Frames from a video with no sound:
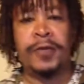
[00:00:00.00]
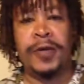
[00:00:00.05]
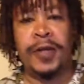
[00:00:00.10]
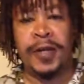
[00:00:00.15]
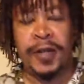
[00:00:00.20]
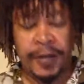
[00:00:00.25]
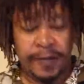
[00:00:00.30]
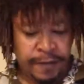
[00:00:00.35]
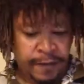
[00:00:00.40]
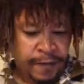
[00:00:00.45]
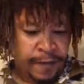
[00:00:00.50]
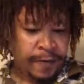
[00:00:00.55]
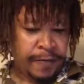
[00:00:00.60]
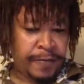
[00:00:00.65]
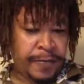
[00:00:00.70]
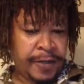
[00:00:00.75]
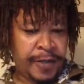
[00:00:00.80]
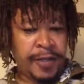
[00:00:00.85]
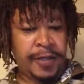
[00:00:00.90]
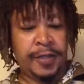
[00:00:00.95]
reading
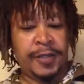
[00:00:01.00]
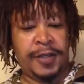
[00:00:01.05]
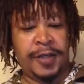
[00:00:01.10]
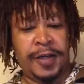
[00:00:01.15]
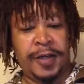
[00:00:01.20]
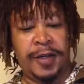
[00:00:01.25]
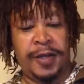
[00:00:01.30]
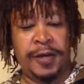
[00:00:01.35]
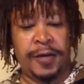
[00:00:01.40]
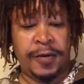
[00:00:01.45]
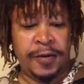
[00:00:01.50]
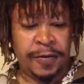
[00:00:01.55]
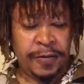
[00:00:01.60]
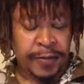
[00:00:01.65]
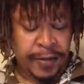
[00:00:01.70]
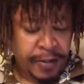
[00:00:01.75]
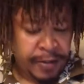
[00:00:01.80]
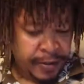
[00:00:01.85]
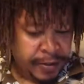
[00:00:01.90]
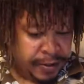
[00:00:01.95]
from uh, 2
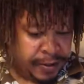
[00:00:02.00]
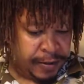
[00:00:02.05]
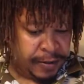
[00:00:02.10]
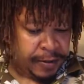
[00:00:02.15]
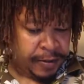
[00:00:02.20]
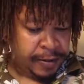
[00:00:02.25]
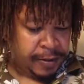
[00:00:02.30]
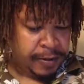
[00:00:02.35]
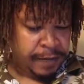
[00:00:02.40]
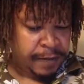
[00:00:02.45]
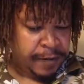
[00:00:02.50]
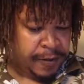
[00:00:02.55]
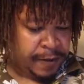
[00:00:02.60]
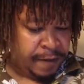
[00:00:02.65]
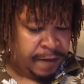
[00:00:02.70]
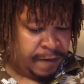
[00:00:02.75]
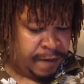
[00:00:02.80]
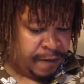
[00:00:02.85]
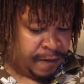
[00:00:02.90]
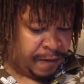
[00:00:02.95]
Corinthians chapter
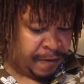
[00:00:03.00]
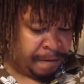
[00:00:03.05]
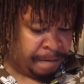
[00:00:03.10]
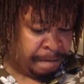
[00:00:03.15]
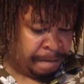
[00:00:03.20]
4.